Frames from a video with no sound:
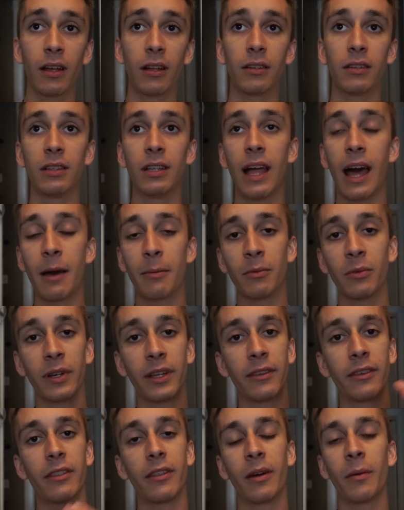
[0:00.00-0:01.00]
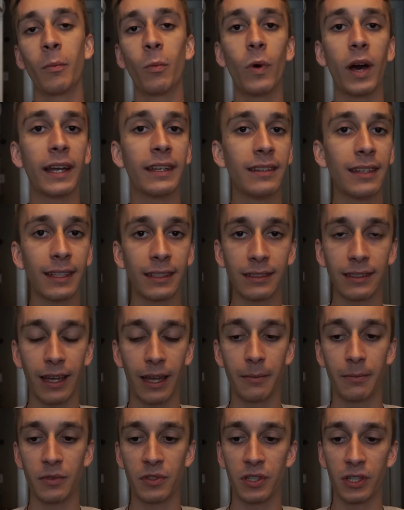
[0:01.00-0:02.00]
labyrinth unwinding
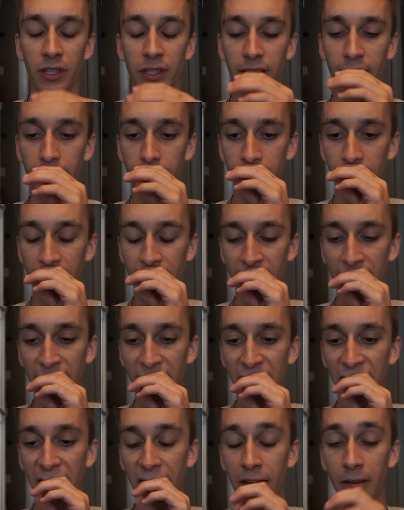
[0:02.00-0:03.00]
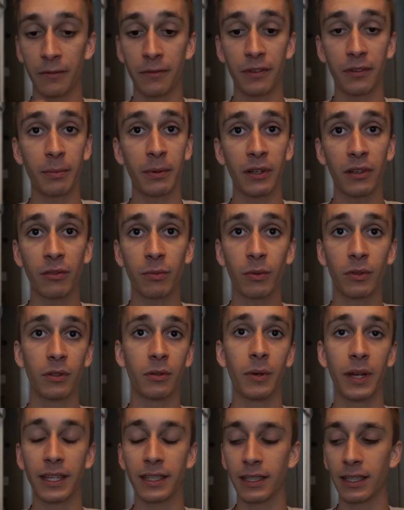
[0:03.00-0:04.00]
type journey and of spiritual
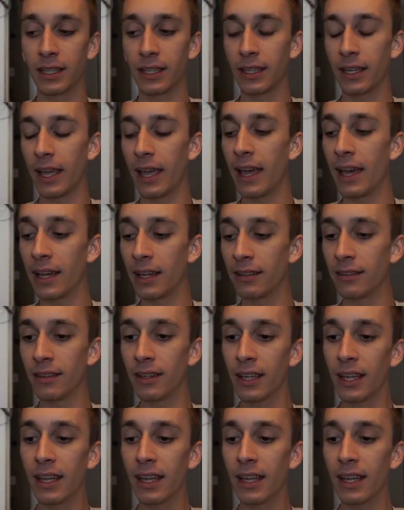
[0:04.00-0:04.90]
awakening, and